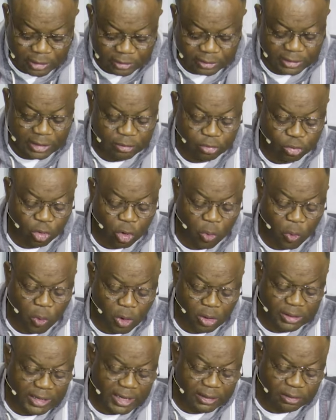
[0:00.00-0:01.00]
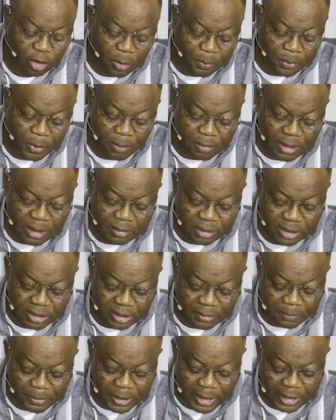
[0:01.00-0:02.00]
He says, so what? That's your problem, they
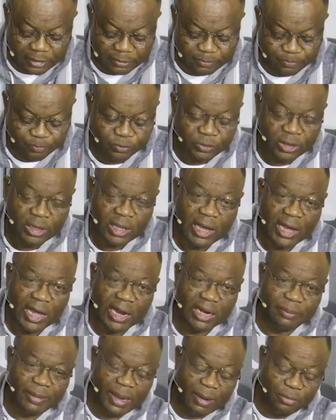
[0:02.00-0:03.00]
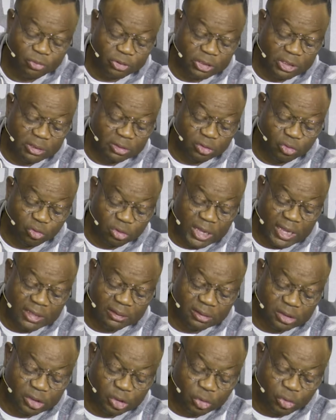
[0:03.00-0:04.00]
reply. And the Bible says,
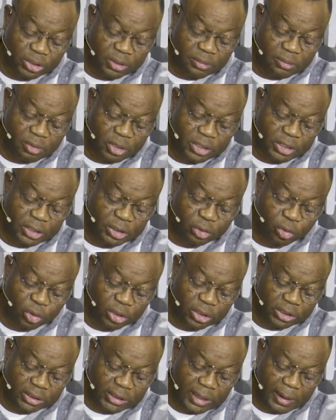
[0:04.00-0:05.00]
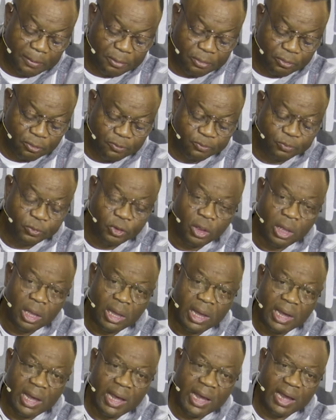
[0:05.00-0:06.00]
Judas threw the money into the temple.
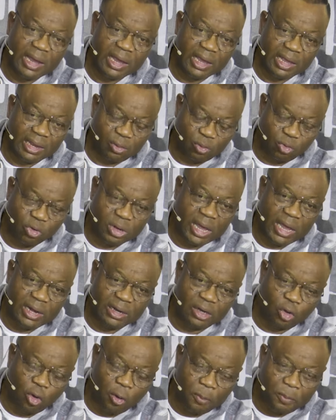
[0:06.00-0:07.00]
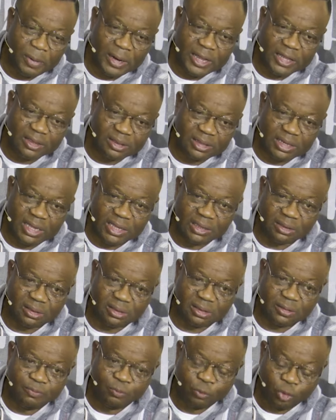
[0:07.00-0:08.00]
And look at the
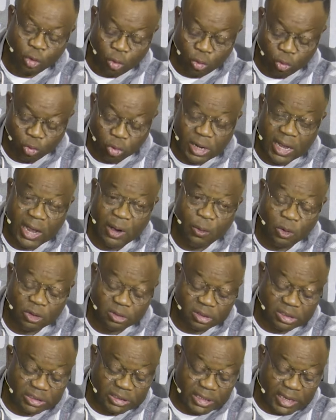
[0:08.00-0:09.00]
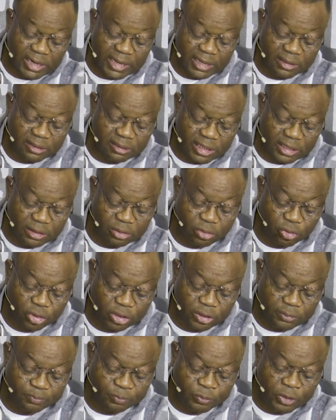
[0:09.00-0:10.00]
hopelessness. Look at what Satan has said to
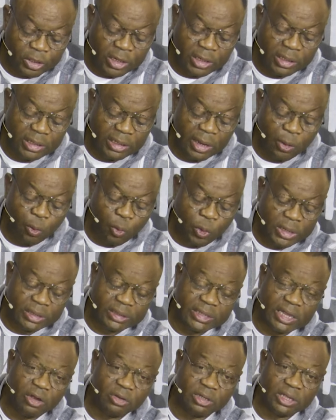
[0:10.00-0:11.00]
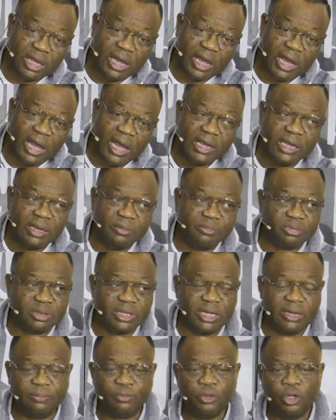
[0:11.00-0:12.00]
him. Then went out and hung
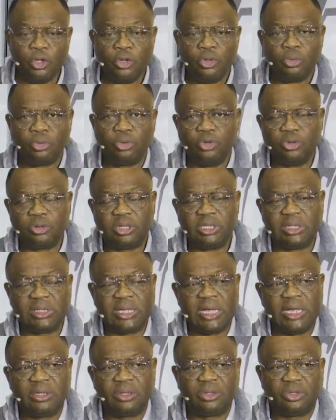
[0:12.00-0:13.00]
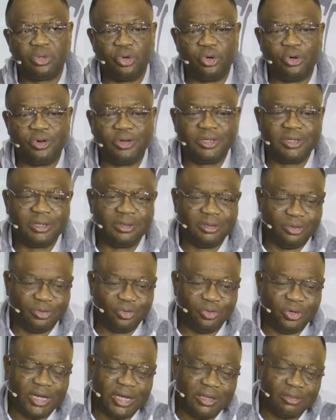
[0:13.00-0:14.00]
himself. So Satan told
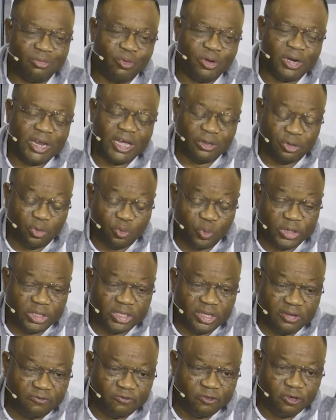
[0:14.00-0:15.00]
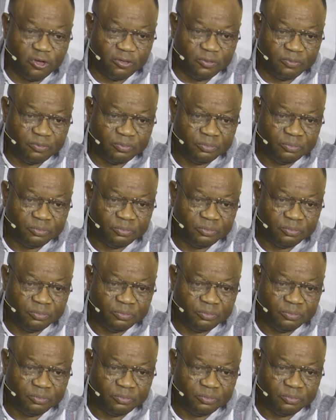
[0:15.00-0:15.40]
Judas, what are you waiting for?